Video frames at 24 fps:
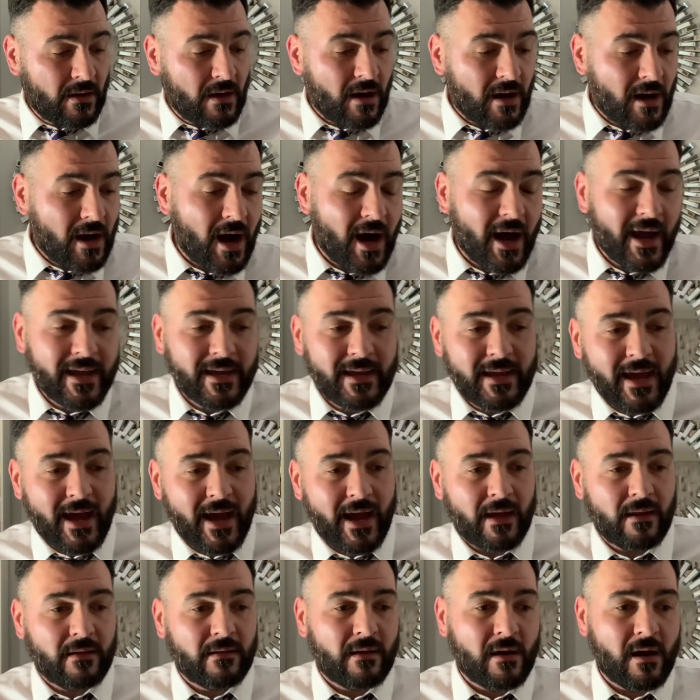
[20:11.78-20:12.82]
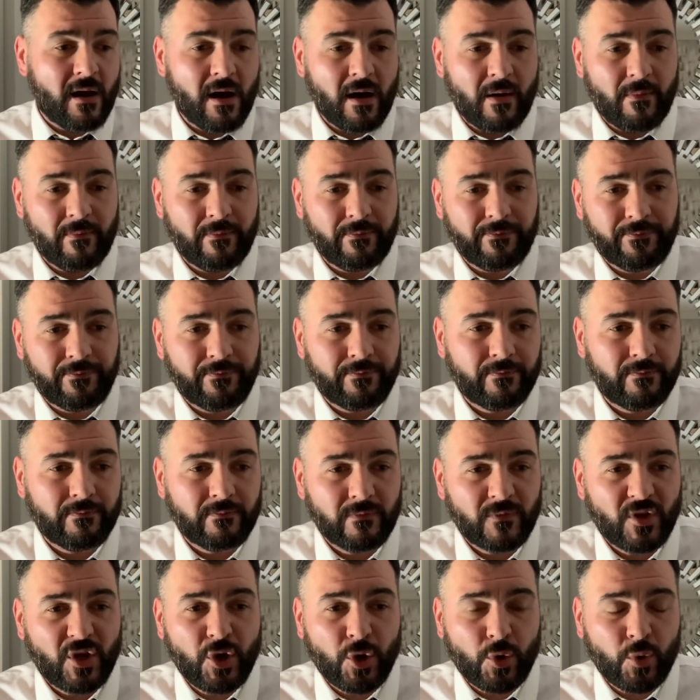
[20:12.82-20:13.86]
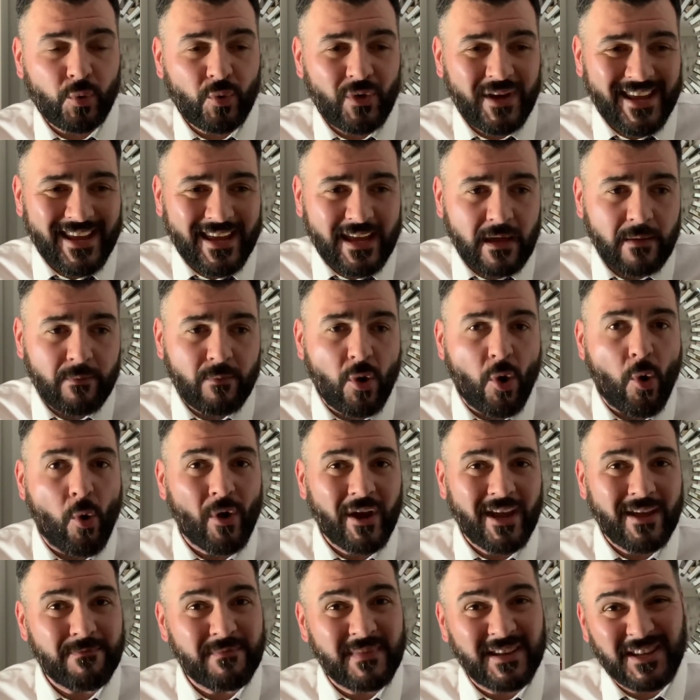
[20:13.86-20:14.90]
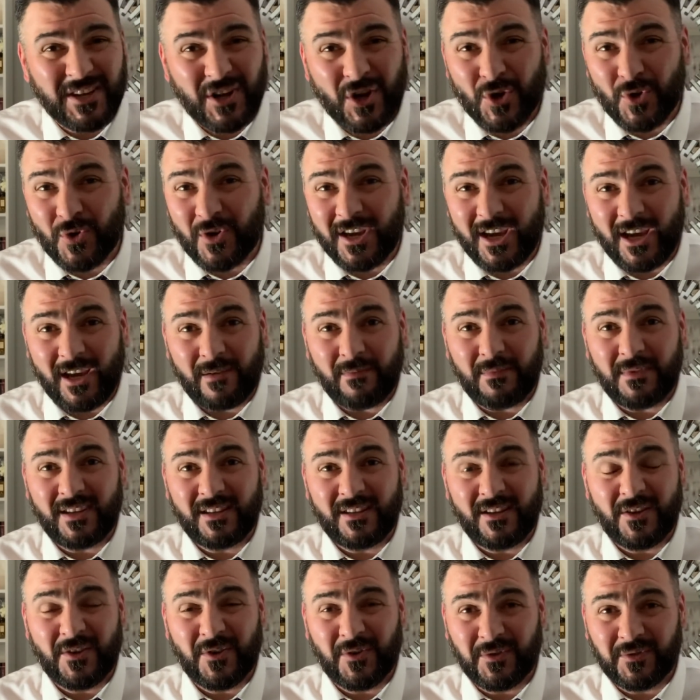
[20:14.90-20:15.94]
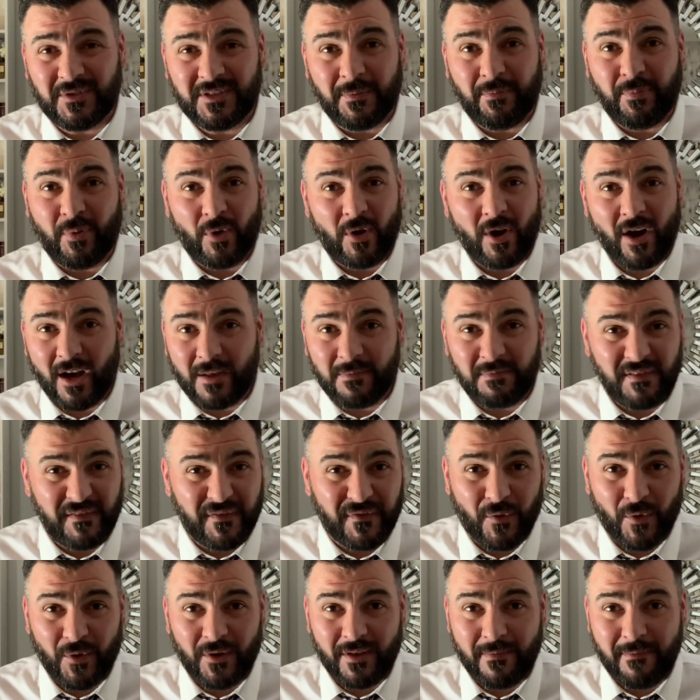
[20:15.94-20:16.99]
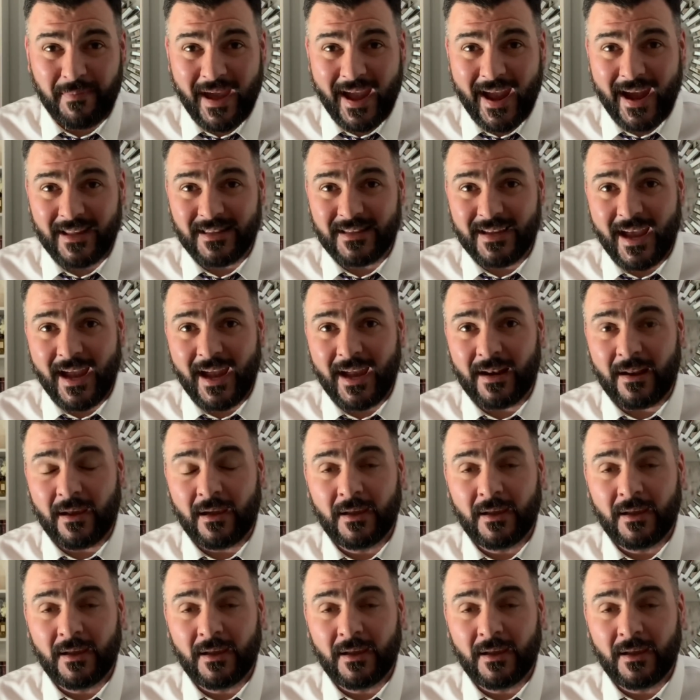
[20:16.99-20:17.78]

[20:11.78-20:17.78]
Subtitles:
I get cream, ointment cream, you know, to put on before the Band-Aid.